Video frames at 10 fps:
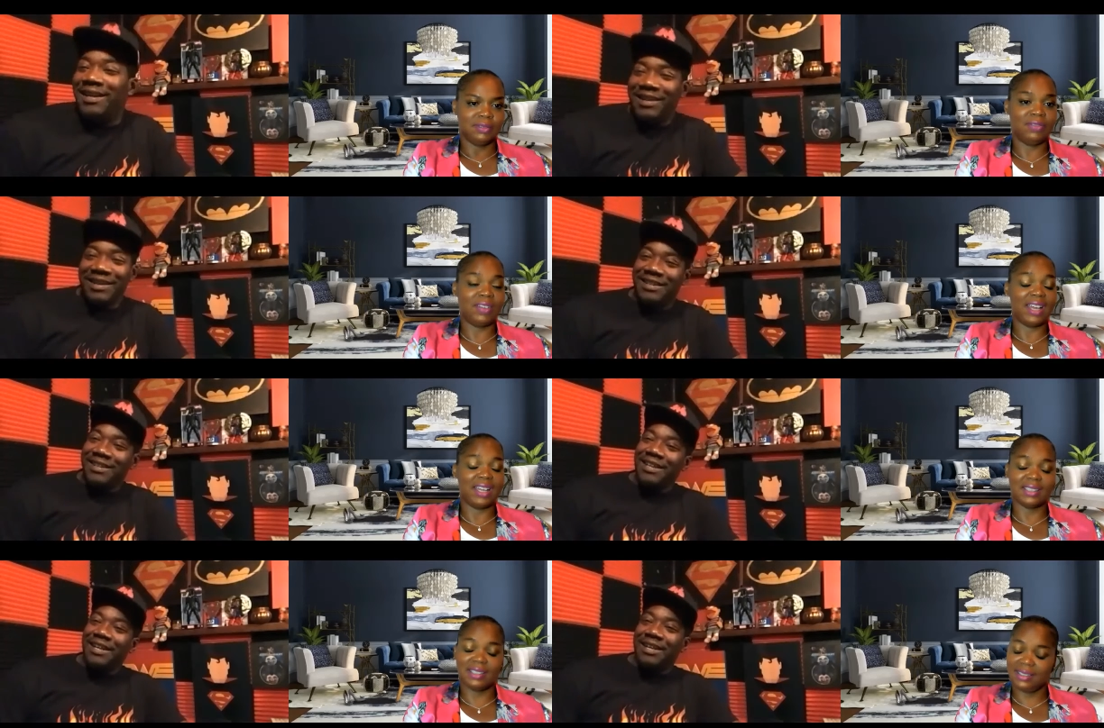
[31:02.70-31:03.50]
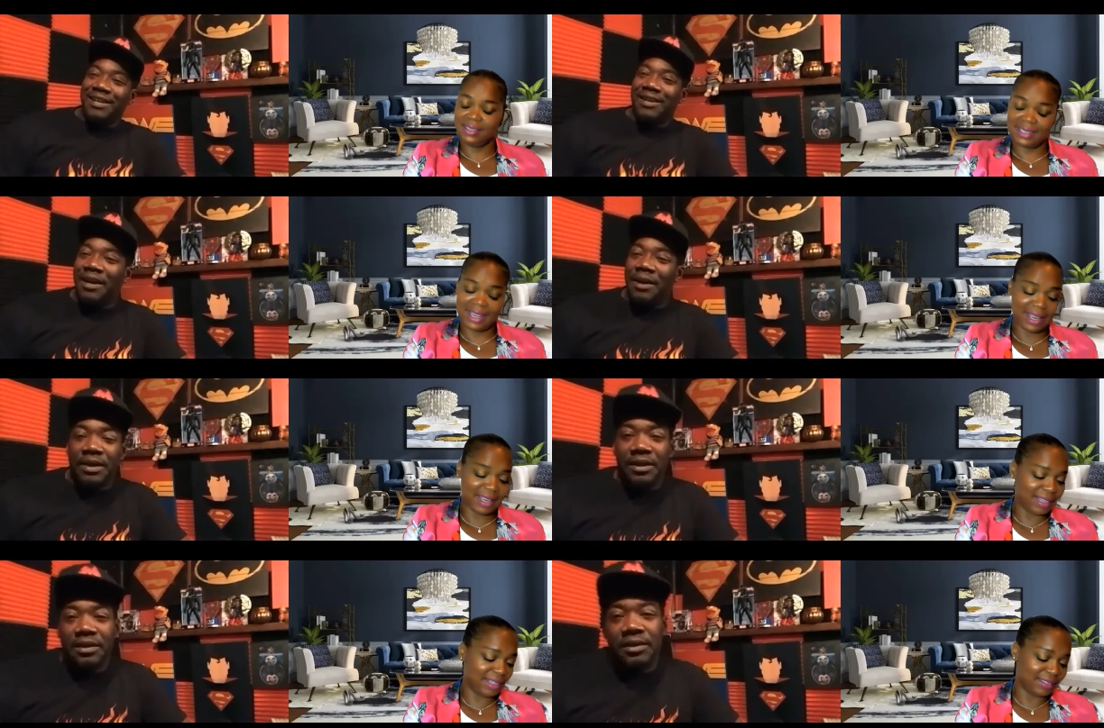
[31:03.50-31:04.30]
Speaker 1: you know what I
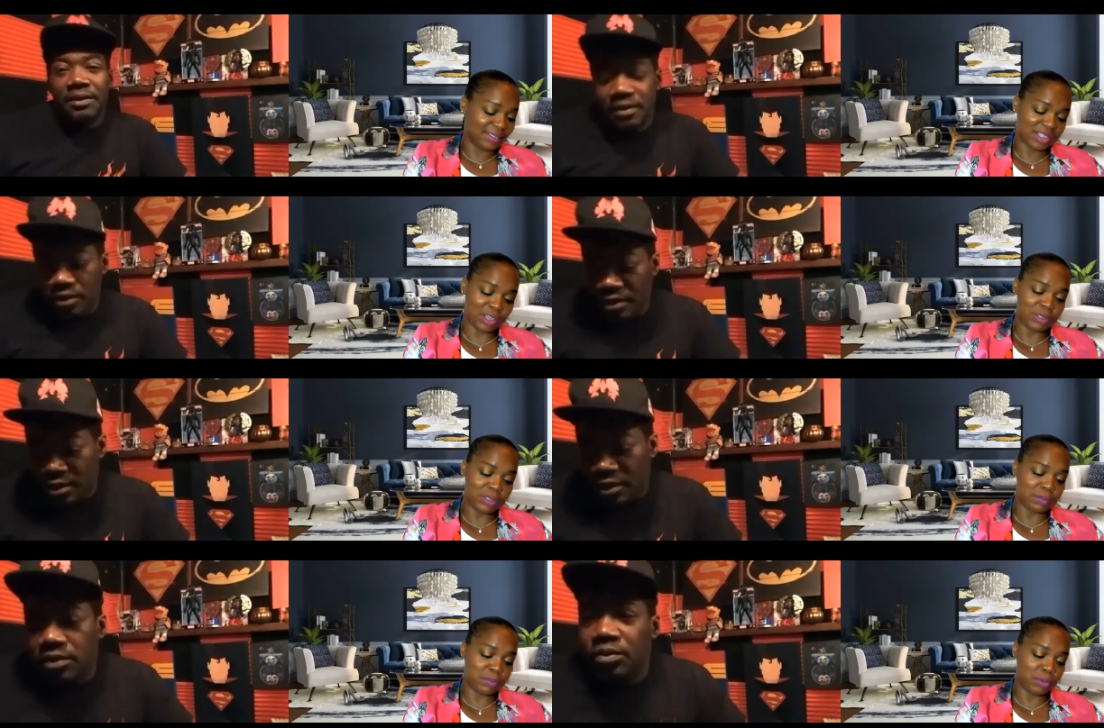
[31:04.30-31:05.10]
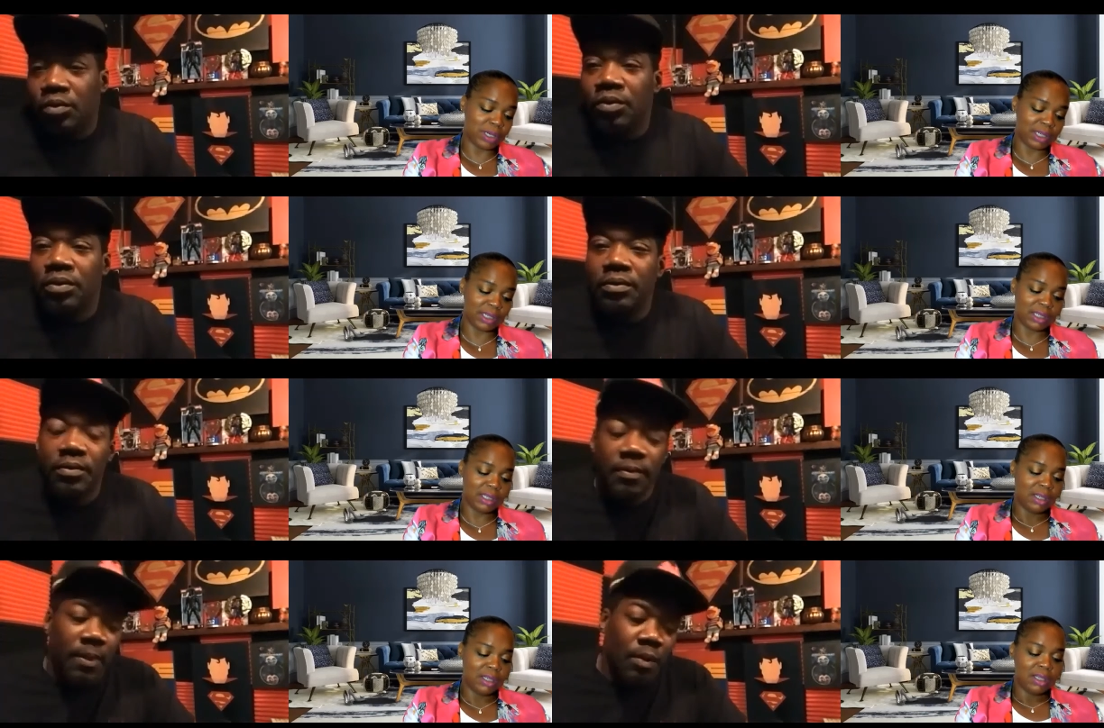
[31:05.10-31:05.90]
mean? So disappointing.
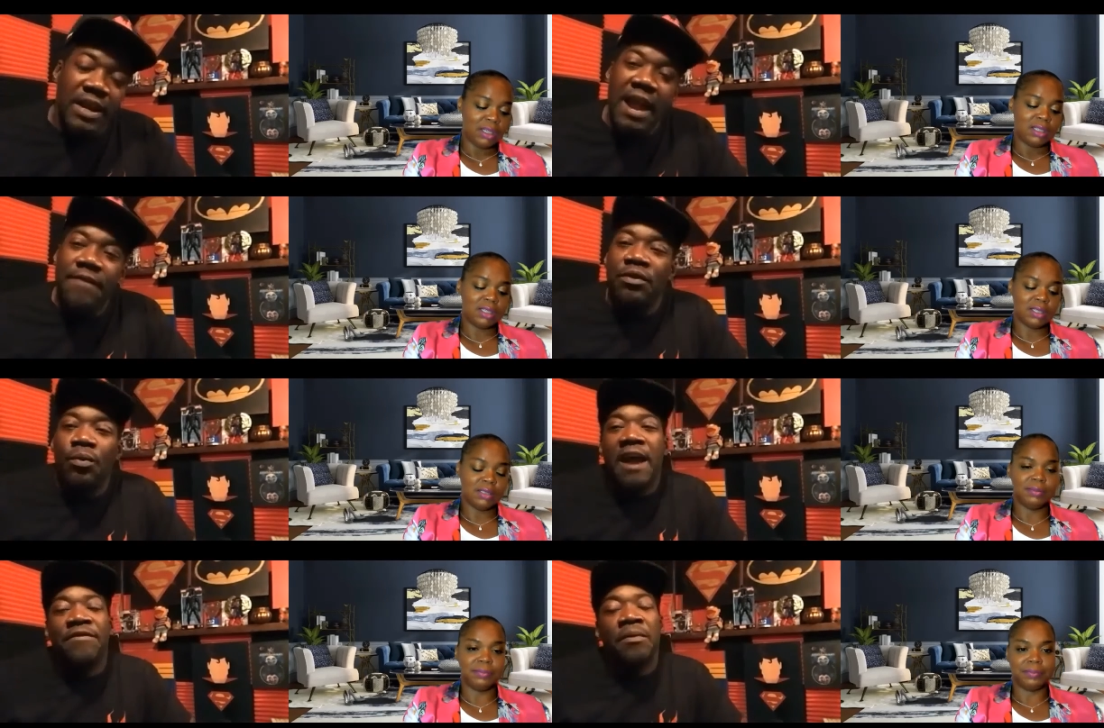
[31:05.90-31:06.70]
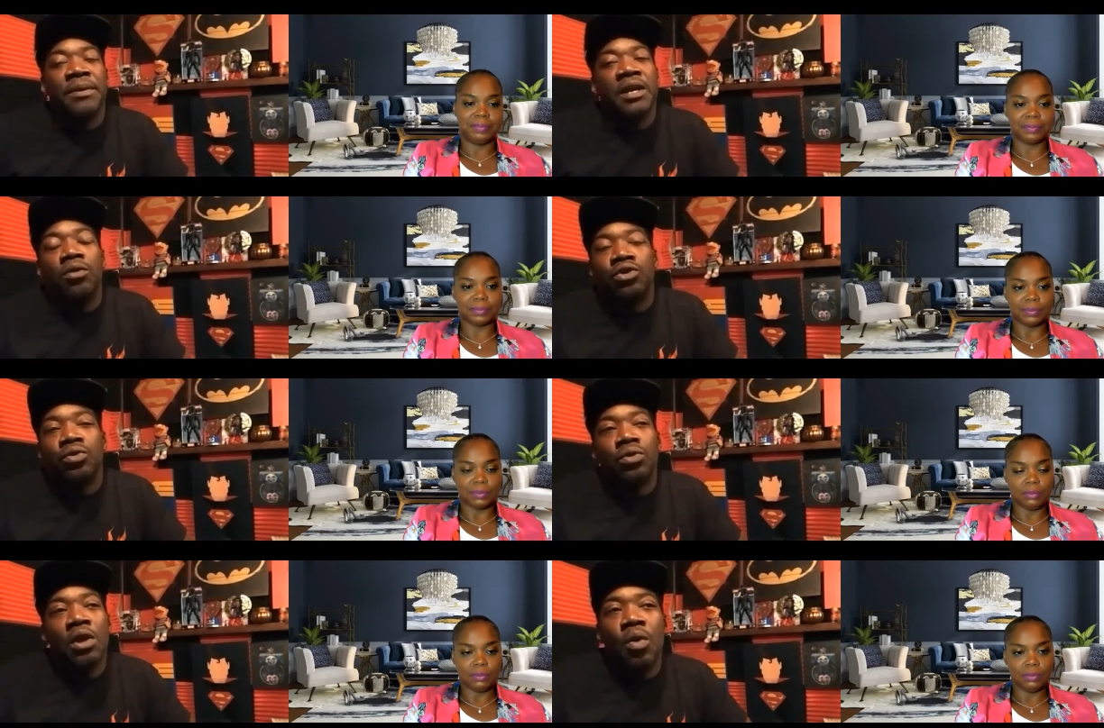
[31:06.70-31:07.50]
Speaker 2: We have to we have to be held
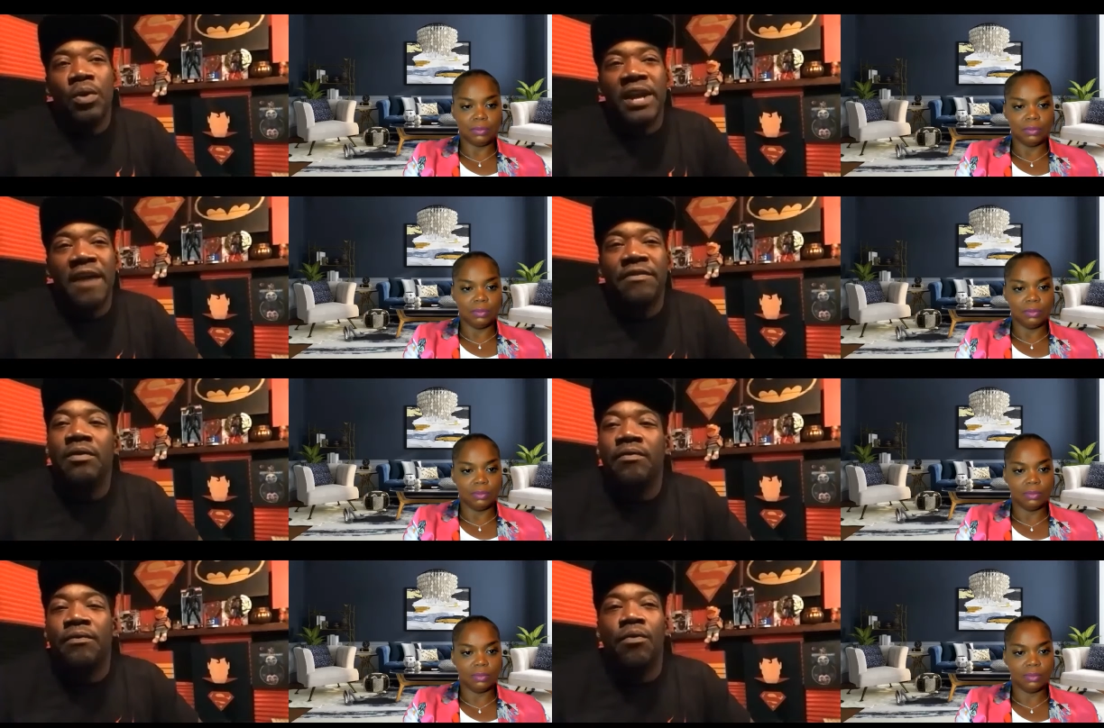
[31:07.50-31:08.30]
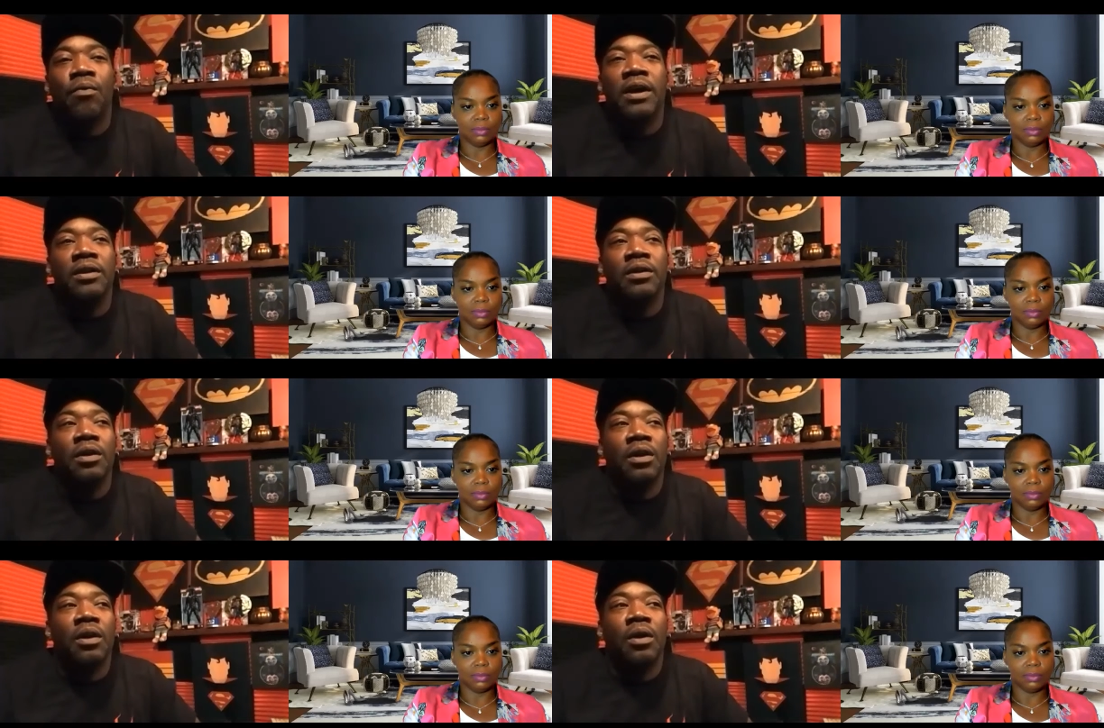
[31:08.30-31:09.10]
to we have to for one,
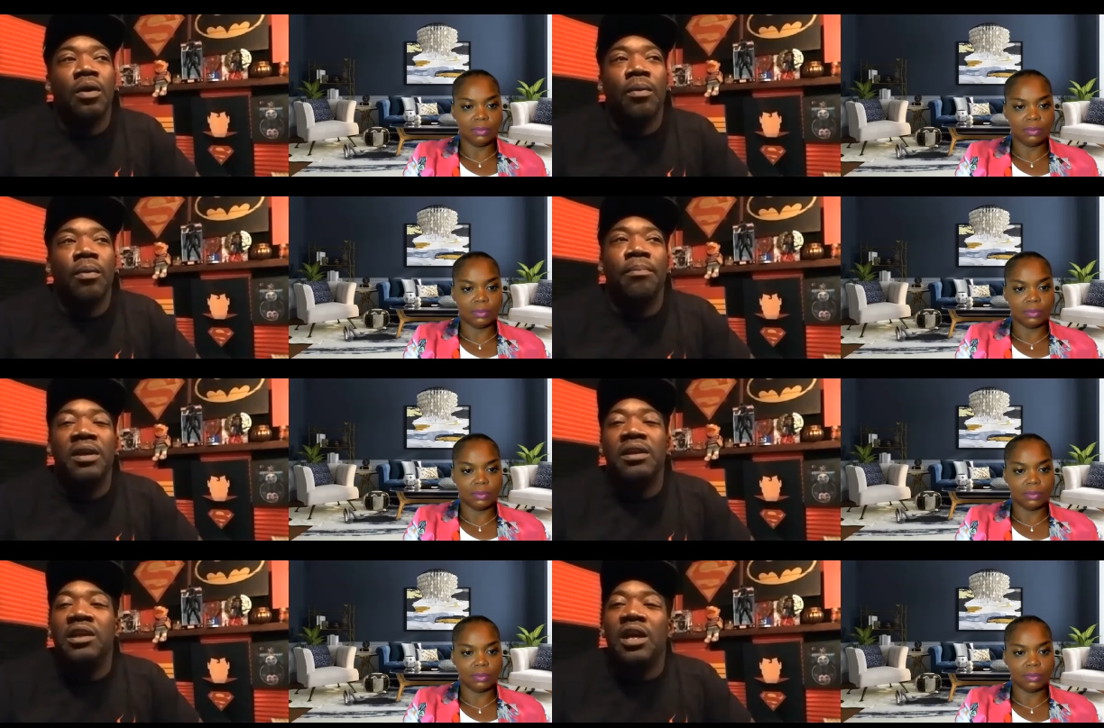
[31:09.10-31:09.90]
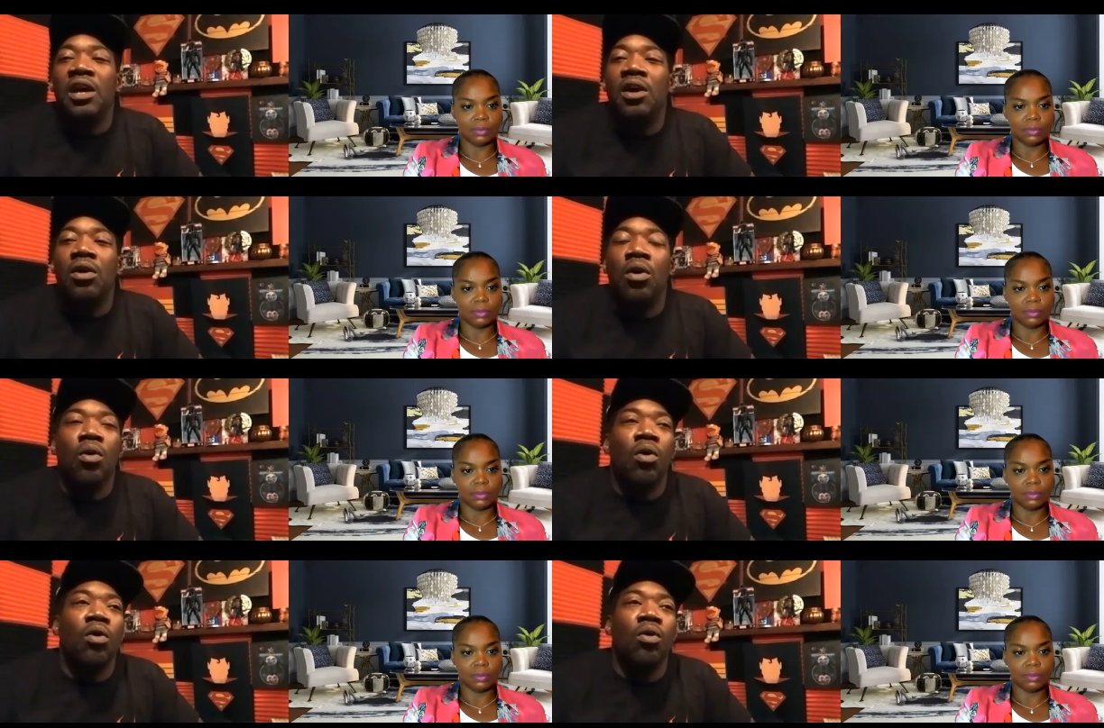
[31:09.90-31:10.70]
men need to help
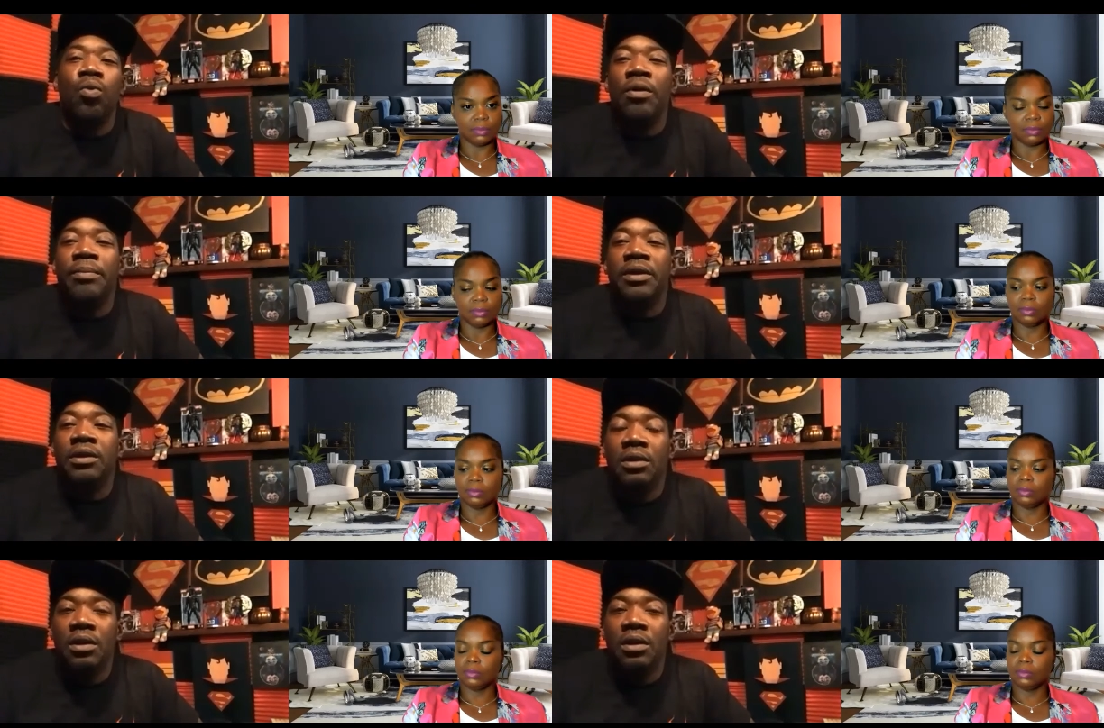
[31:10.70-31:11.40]
hold women